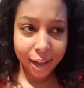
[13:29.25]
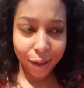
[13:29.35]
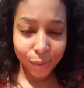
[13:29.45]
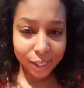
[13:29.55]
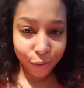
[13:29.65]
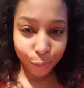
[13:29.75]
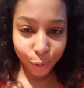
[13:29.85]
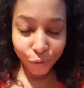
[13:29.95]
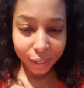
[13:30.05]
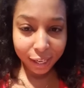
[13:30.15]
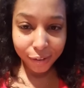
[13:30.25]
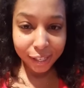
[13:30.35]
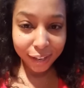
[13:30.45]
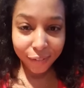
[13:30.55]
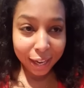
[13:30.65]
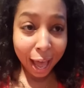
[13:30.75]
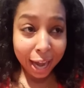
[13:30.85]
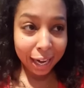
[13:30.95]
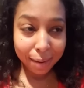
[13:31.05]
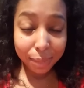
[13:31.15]
I was never proven guilty of a
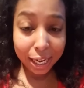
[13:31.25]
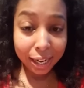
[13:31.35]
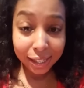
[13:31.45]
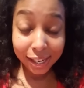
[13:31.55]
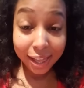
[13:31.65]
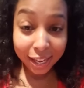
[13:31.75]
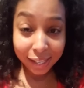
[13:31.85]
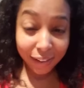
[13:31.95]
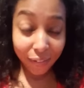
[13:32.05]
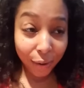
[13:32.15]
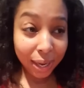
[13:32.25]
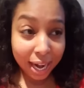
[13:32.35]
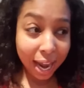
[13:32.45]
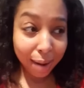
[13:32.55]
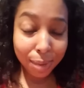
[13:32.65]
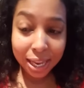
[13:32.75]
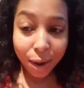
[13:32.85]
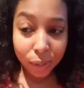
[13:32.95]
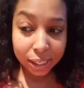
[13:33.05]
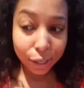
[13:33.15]
goddamn thing to this very day, but they
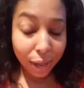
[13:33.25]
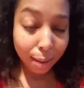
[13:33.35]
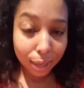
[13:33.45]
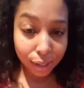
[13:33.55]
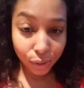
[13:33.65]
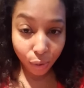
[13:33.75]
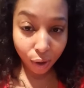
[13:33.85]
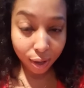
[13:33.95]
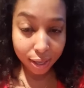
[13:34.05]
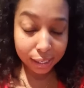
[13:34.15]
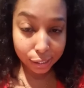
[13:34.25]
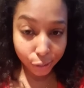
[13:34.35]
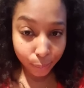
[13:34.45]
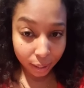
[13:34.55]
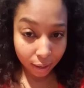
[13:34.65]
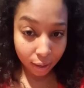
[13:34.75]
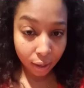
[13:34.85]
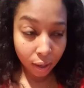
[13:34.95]
were still able to do all this to me.